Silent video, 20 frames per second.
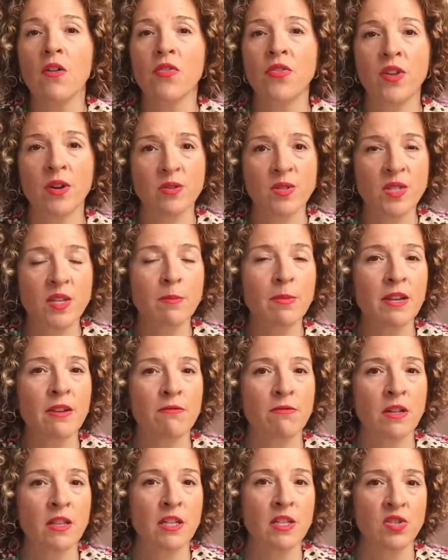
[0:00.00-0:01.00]
Those could be
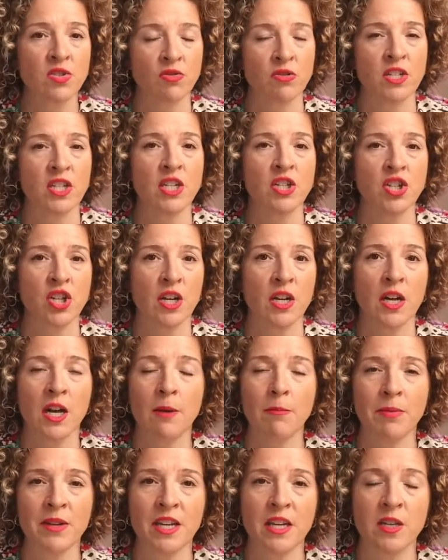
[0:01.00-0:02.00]
really strategic
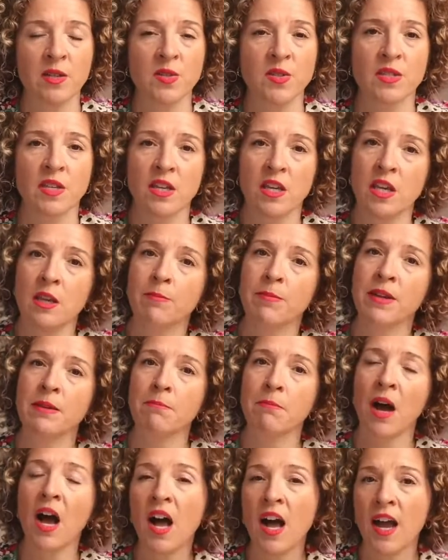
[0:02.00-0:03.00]
companies to keep in
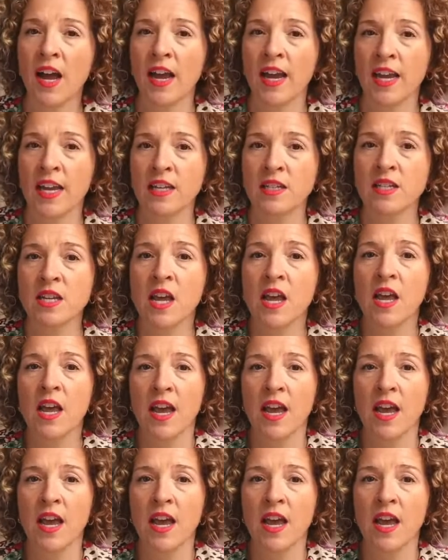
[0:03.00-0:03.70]
mind.